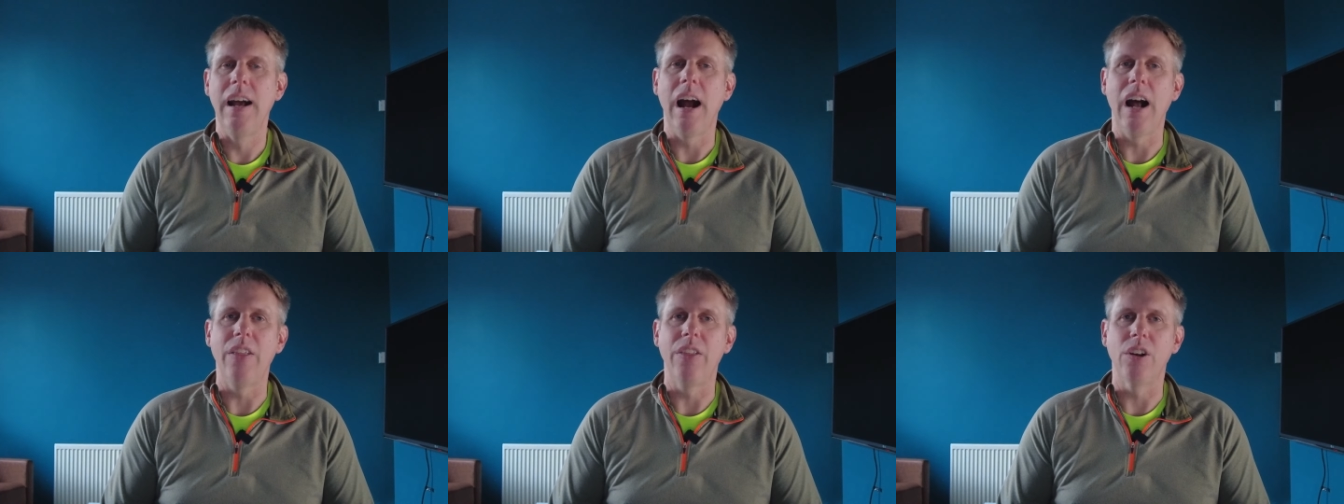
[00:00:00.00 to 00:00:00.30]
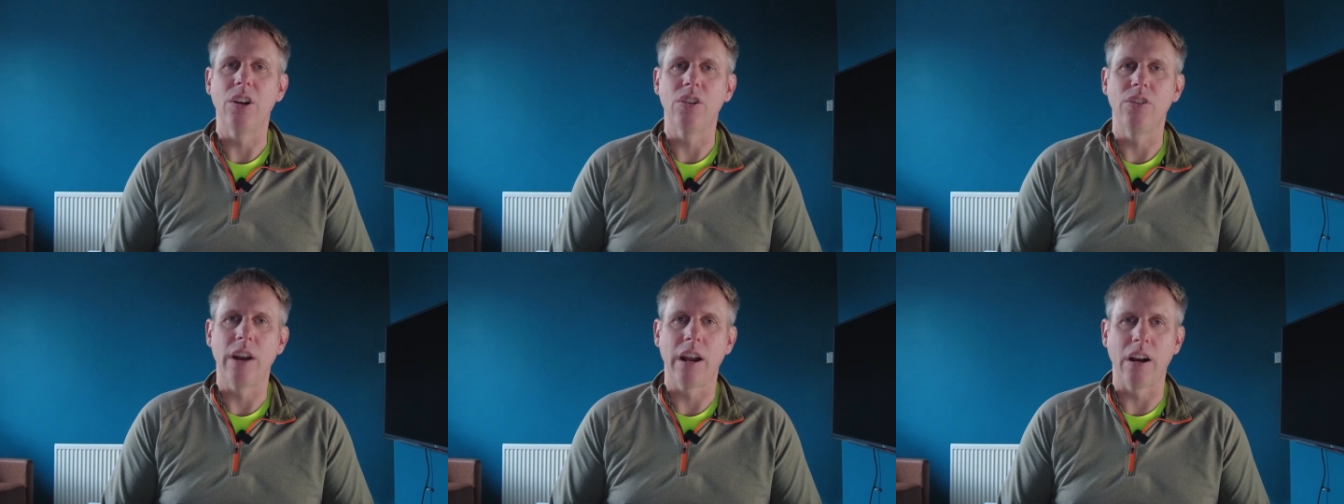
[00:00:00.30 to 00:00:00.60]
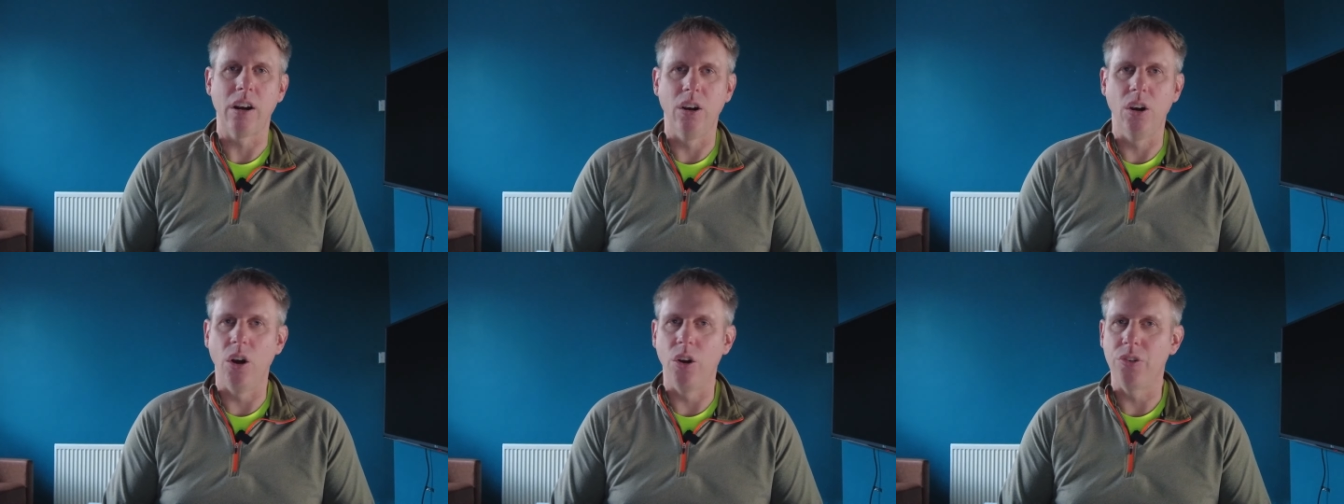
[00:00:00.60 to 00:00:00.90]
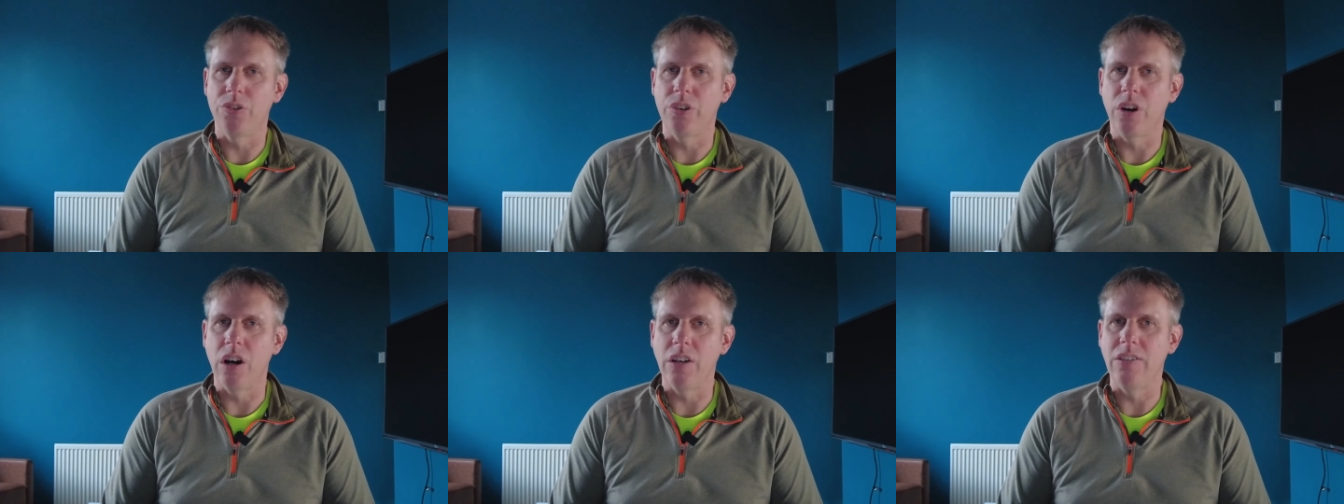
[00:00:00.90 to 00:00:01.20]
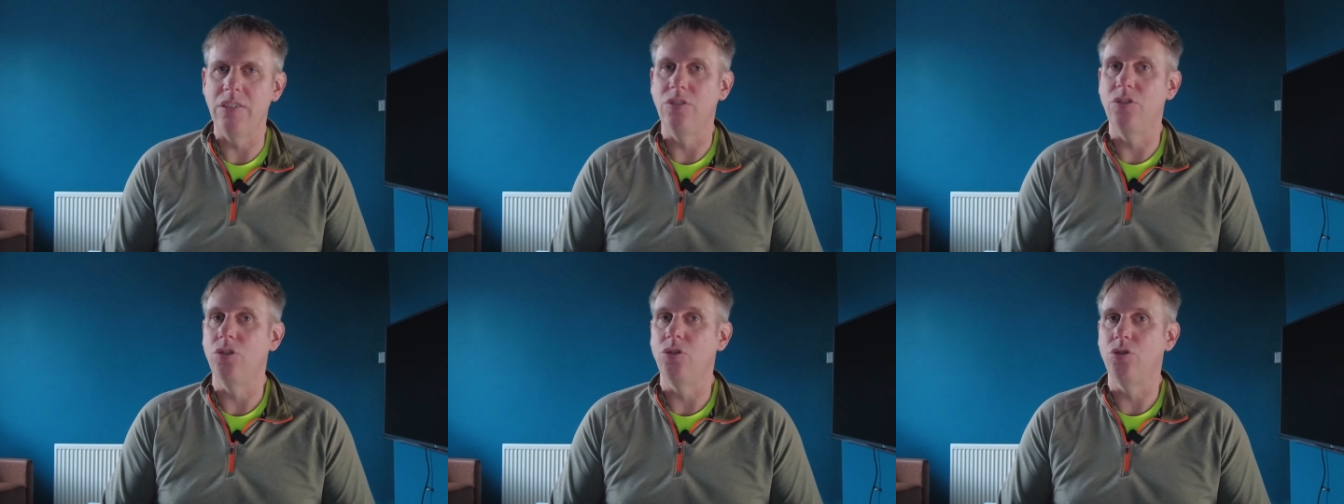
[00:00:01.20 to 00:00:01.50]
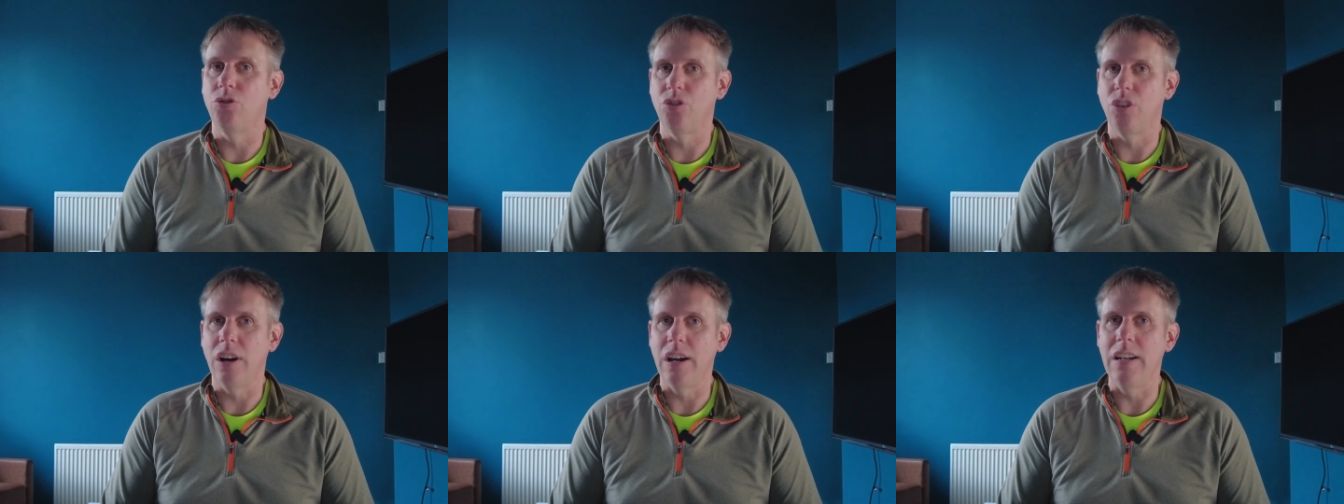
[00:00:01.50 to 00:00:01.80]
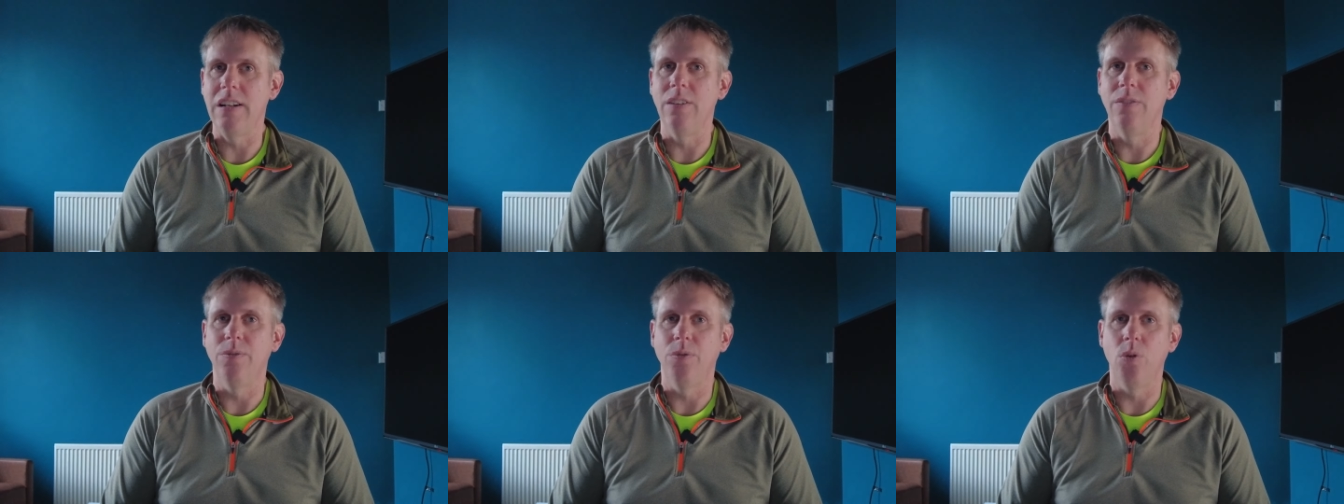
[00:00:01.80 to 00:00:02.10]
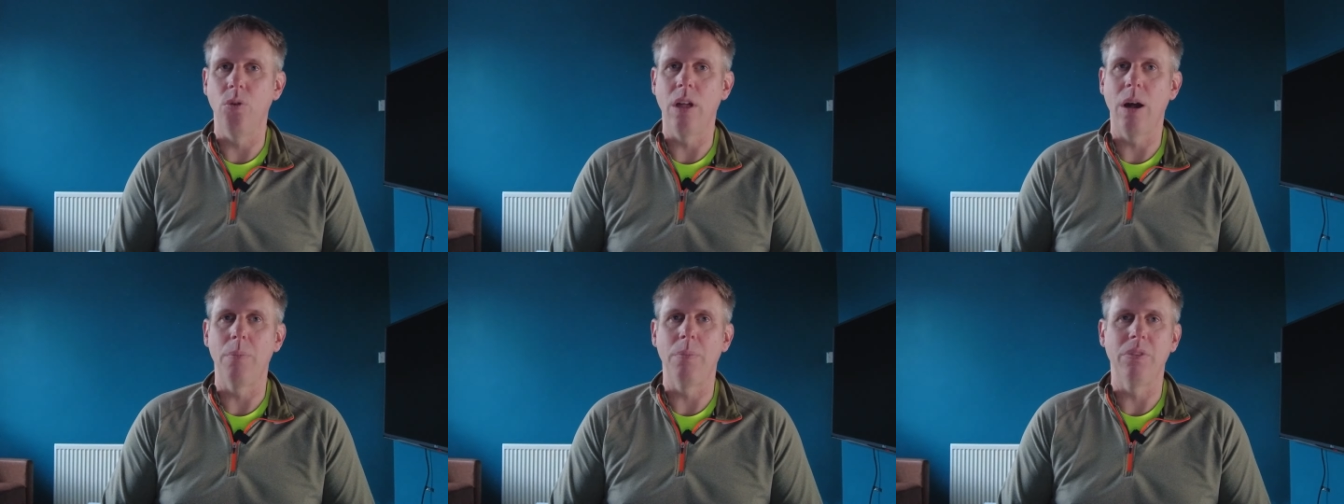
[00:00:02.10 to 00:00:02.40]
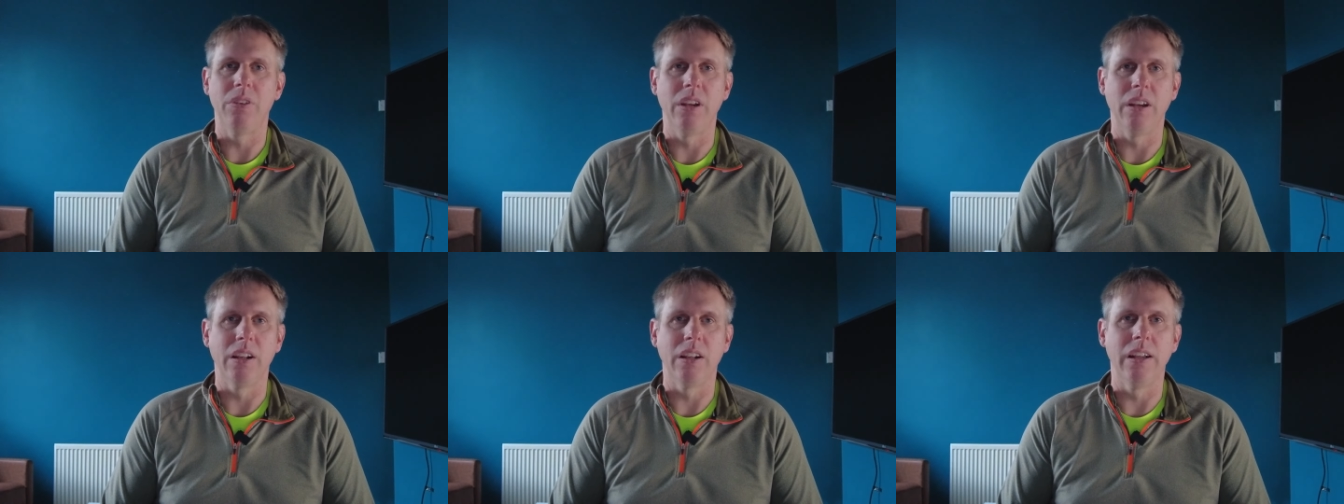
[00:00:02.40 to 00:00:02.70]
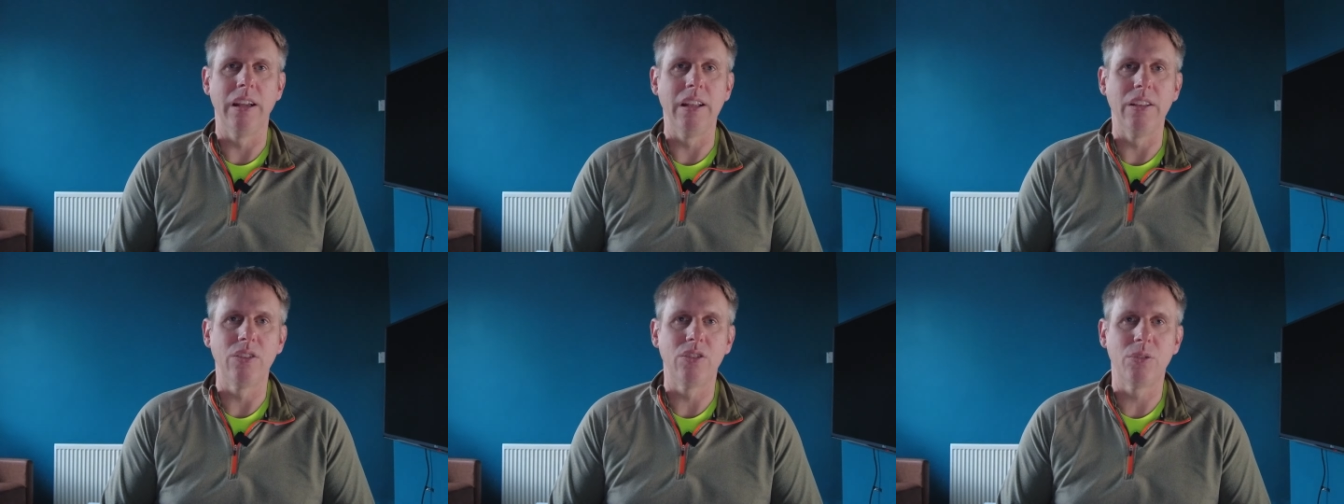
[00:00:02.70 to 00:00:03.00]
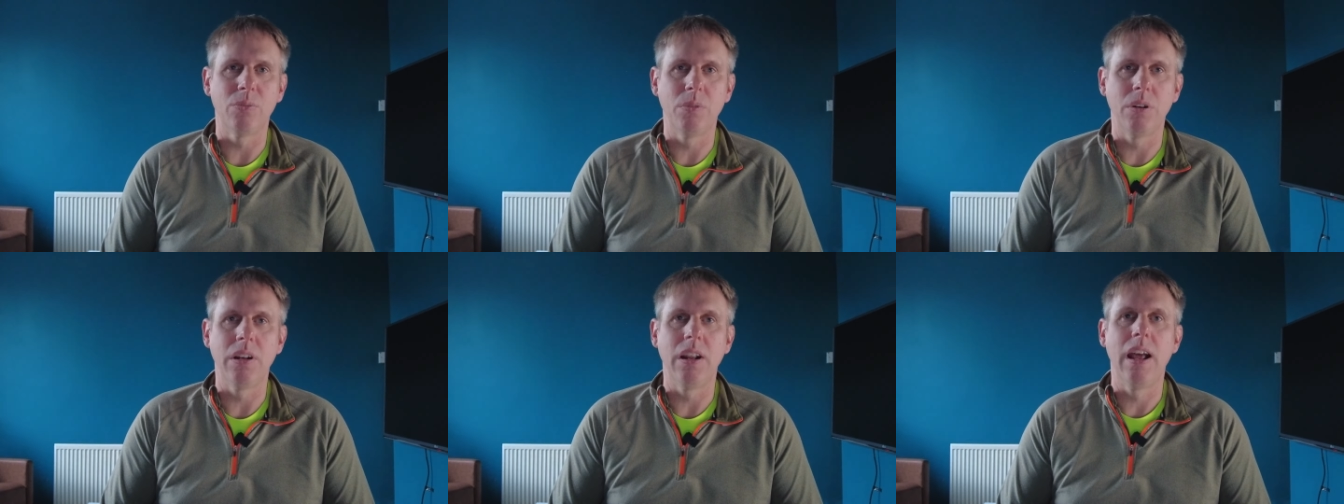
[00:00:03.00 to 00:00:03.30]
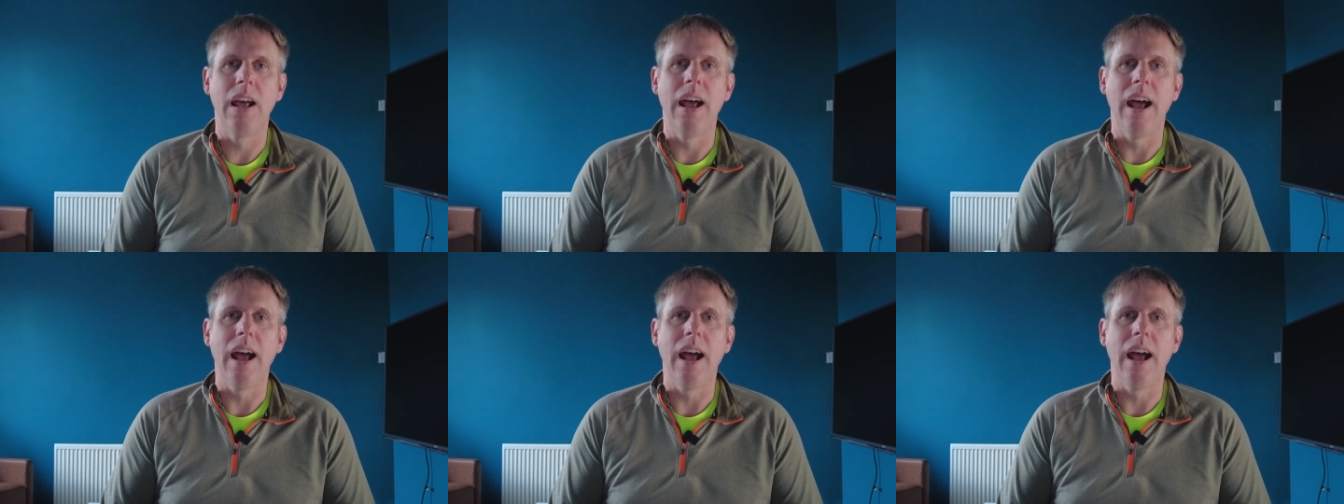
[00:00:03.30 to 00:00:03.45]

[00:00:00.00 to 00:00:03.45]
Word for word: and the correct lot sizes to trade for that particular instrument